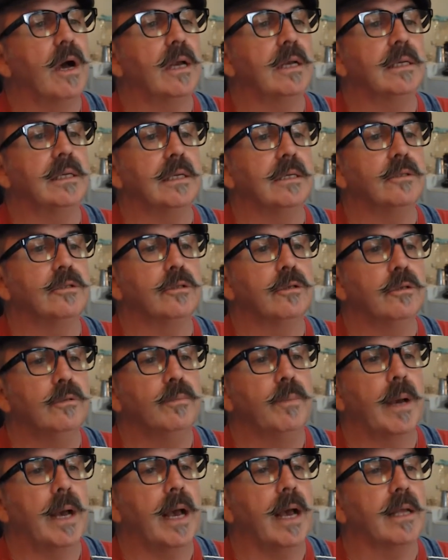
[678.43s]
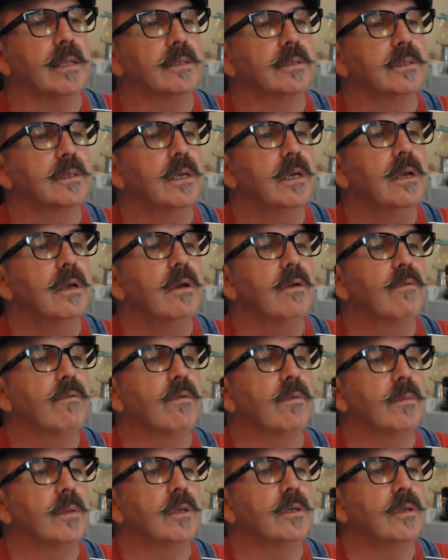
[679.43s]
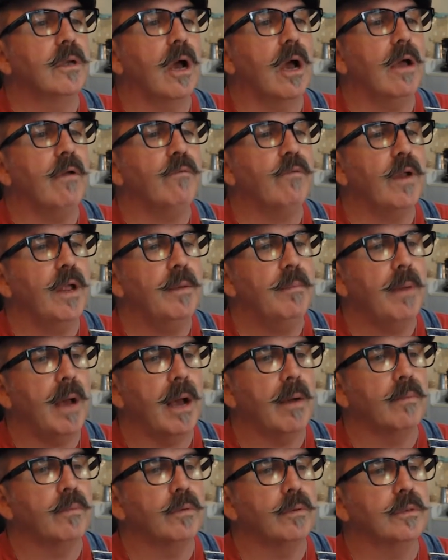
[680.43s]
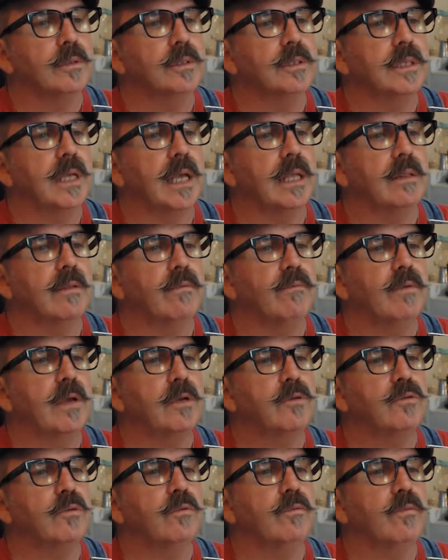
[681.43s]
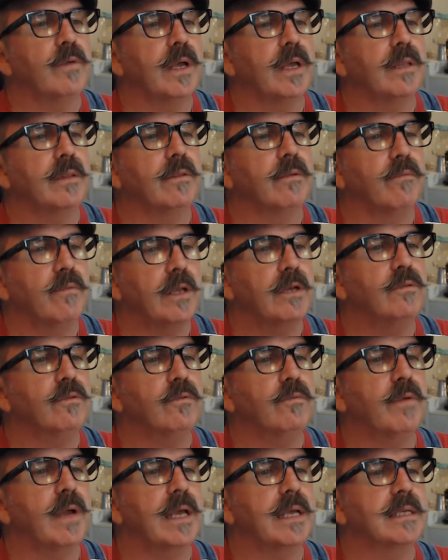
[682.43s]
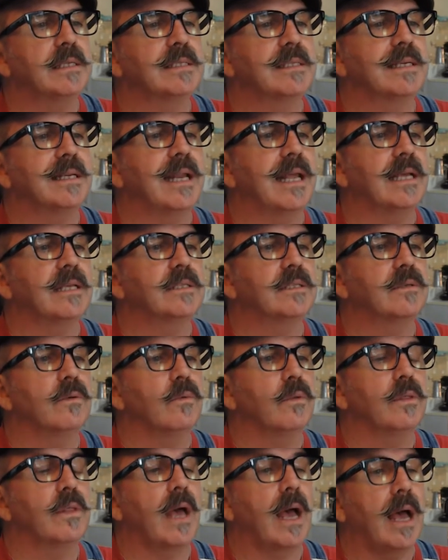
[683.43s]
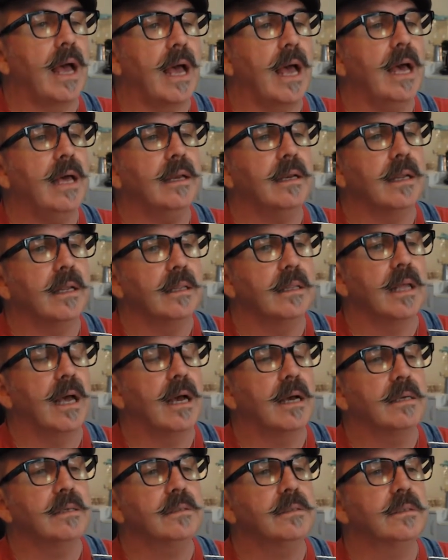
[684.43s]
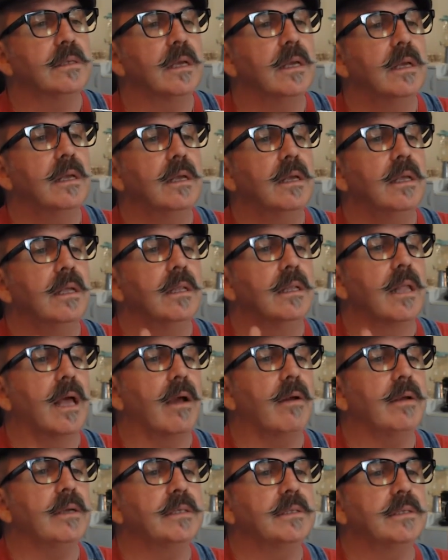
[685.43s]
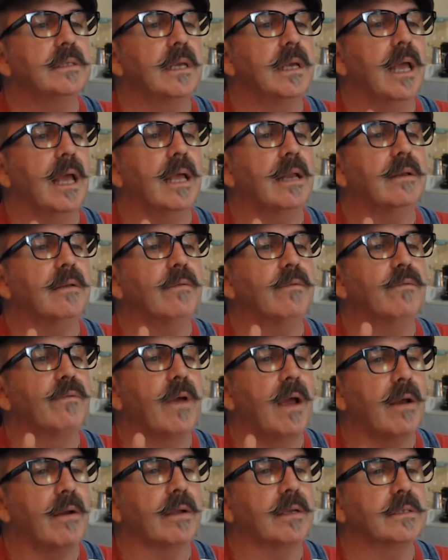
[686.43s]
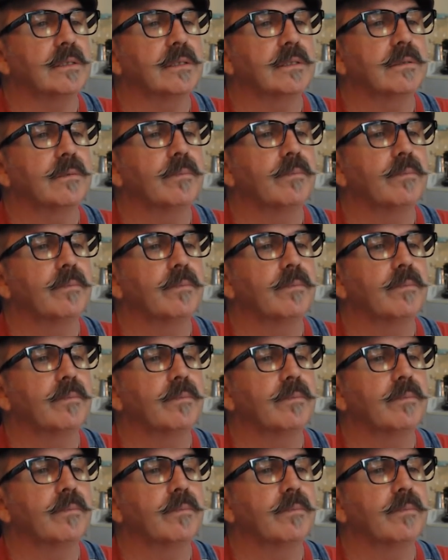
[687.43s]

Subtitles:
in two parts. From the diaphragm upwards, and the ventral vagus connects with the heart, lungs, larynx, and pharynx.